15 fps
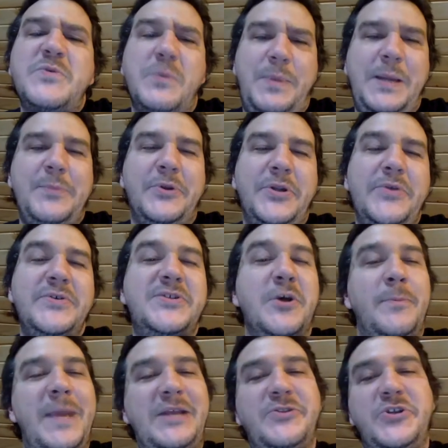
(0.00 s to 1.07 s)
people do is they'll
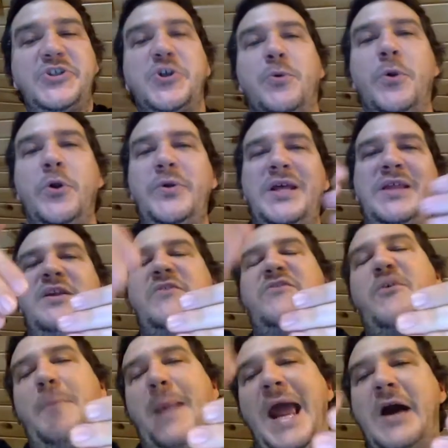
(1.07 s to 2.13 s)
make the chroot, and then
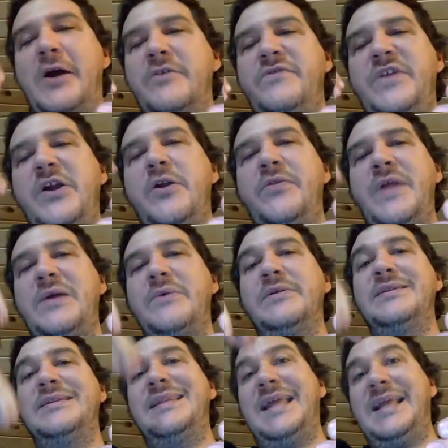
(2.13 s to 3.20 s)
from out of there, they
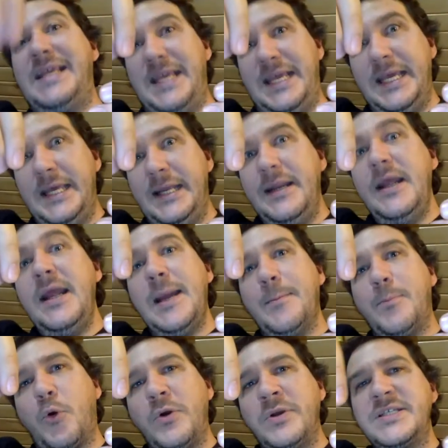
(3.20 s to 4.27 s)
will link in
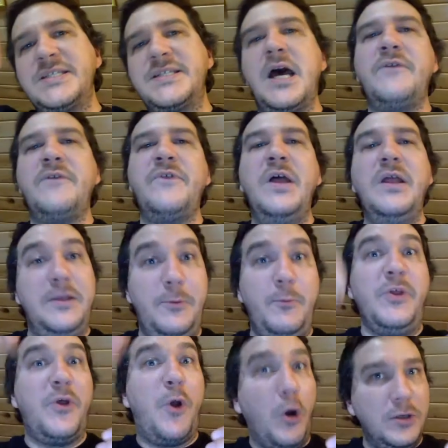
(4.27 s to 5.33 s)
important stuff
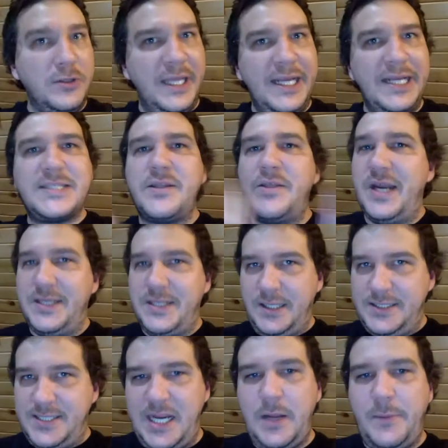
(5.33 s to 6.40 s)
with hard links so that it doesn't
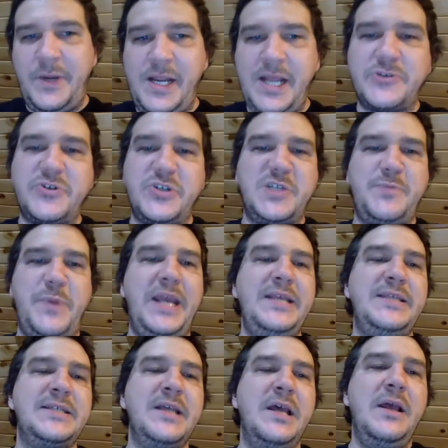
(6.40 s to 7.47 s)
take up any extra
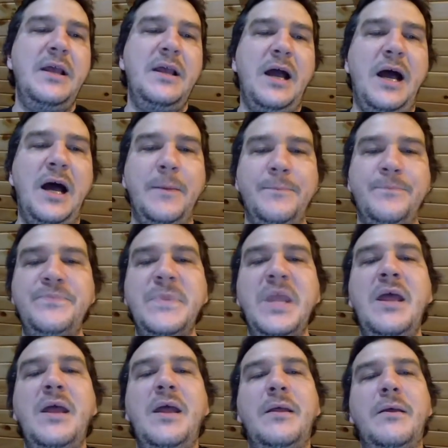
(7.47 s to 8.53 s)
space.
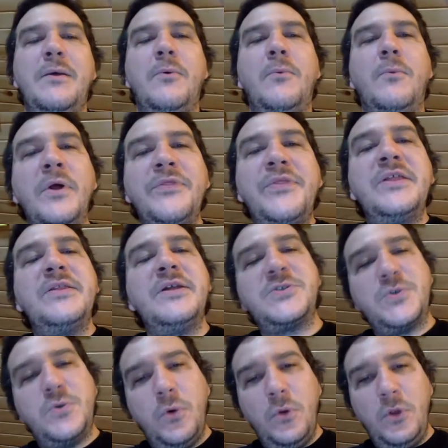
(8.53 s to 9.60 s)
One thing that's
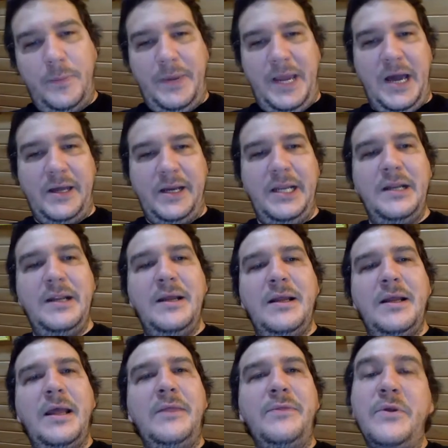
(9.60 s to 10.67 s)
cool about it,
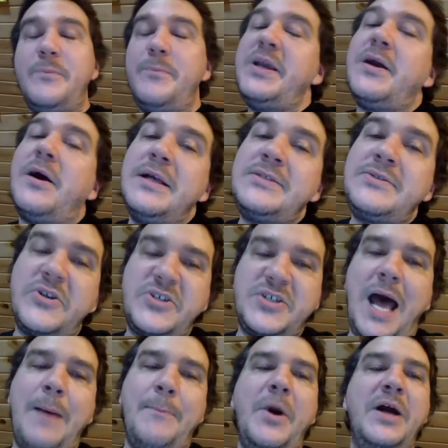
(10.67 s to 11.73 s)
because there's
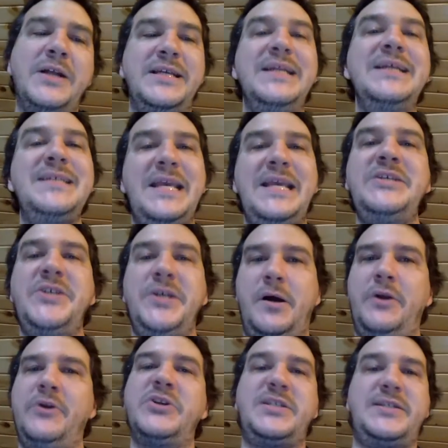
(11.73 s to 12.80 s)
not much, it is easy to
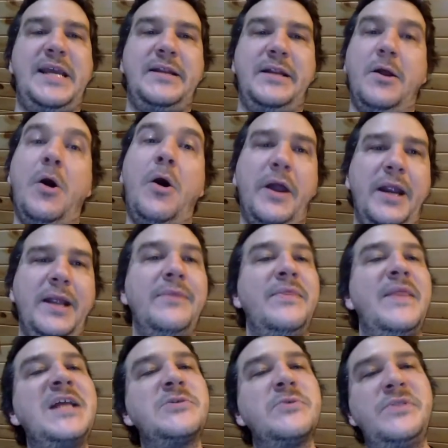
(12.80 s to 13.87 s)
understand and audit. And
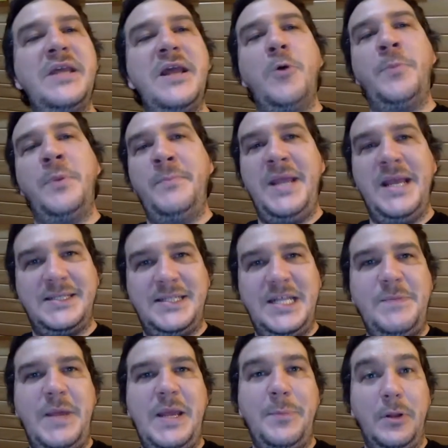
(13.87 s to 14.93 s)
that's what the OpenBSD
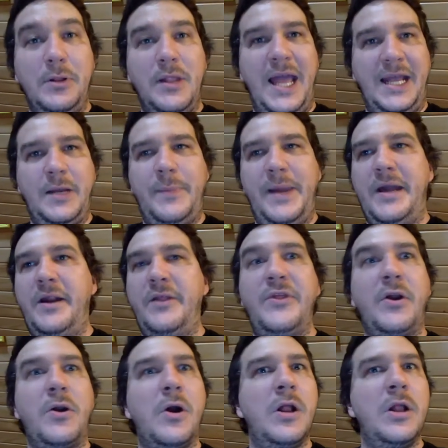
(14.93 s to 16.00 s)
people like about it.
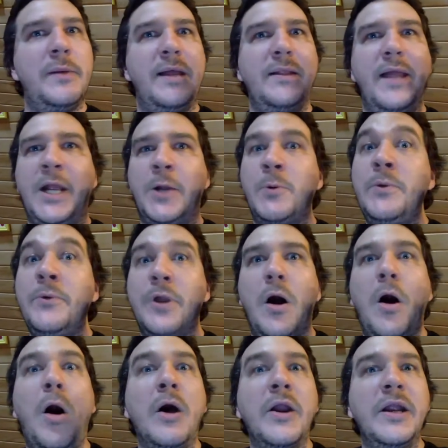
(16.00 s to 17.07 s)
They're all about like, we want to
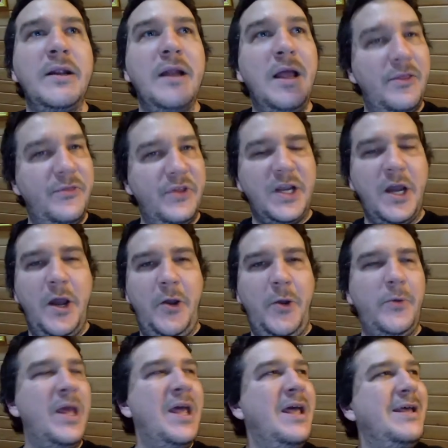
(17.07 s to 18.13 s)
audit the code.
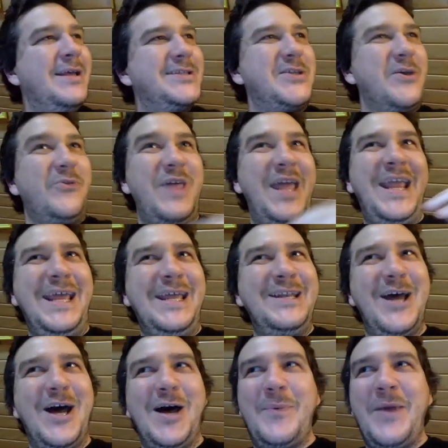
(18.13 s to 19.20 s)
So they end
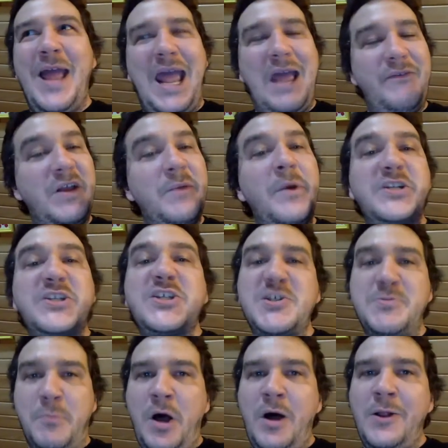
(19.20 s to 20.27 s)
up having a much
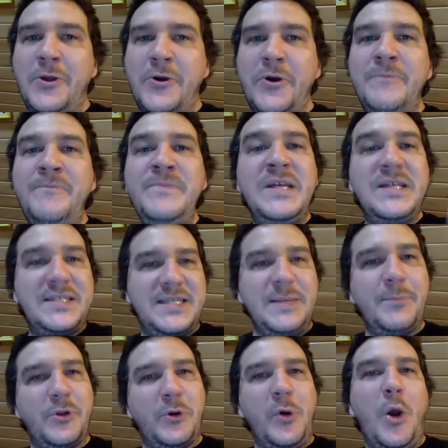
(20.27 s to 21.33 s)
smaller,
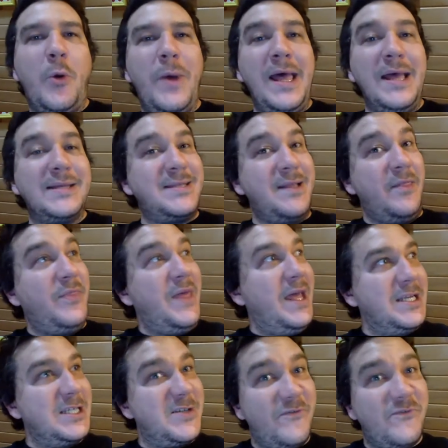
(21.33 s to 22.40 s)
simpler OS that
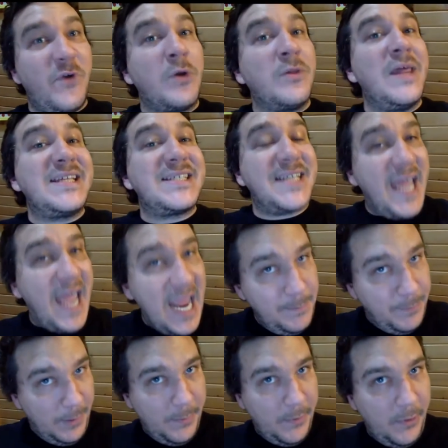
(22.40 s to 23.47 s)
is far less
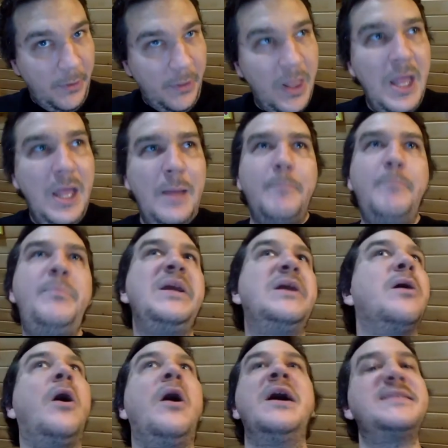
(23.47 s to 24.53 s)
capable
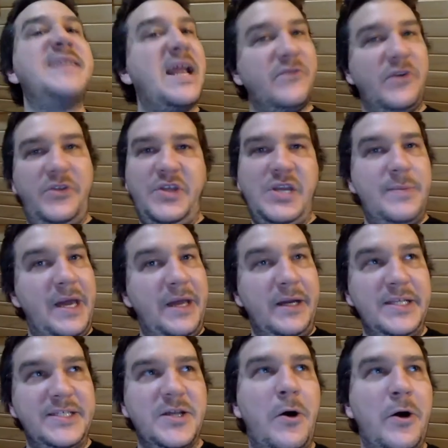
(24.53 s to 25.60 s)
because everything about it
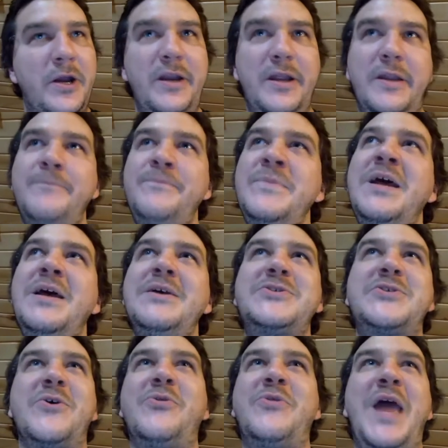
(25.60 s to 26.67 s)
is audited.
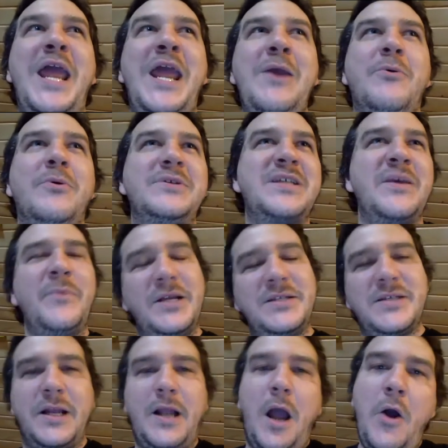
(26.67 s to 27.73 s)
So somebody's
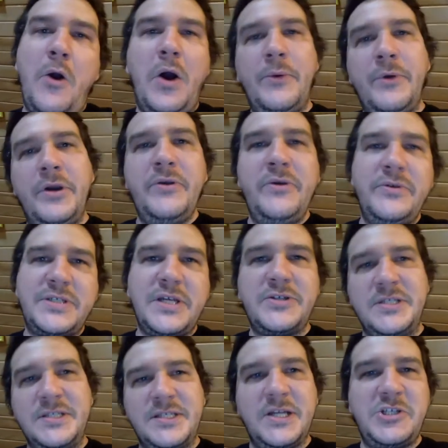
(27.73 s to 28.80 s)
like, oh, I want to do such
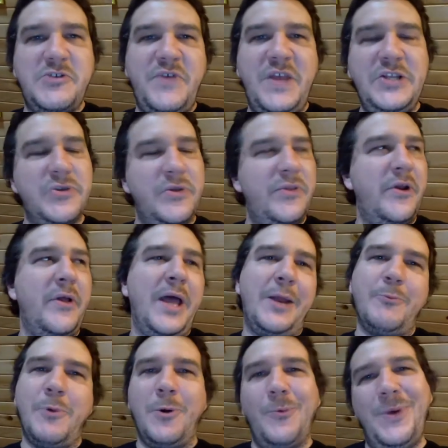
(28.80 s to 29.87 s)
and such a feature. They're like,
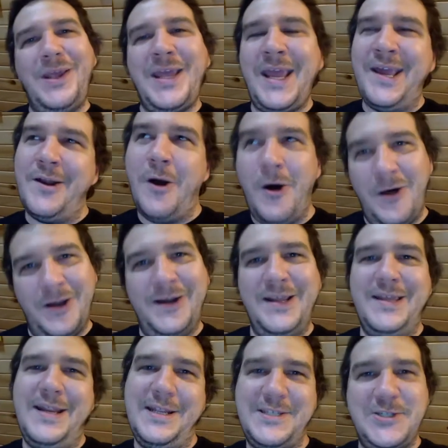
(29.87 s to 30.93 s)
well, we can't audit
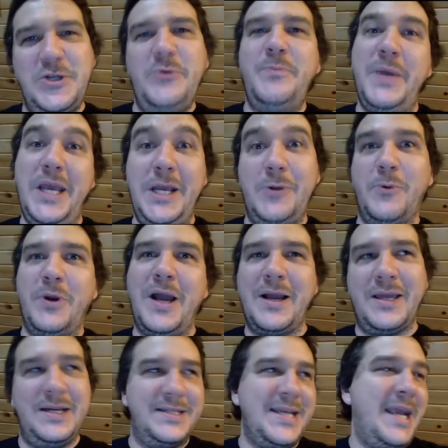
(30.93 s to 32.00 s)
it. It's too big. We're not
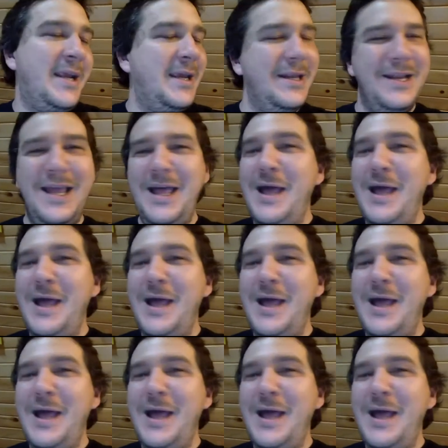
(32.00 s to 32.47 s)
going to take it.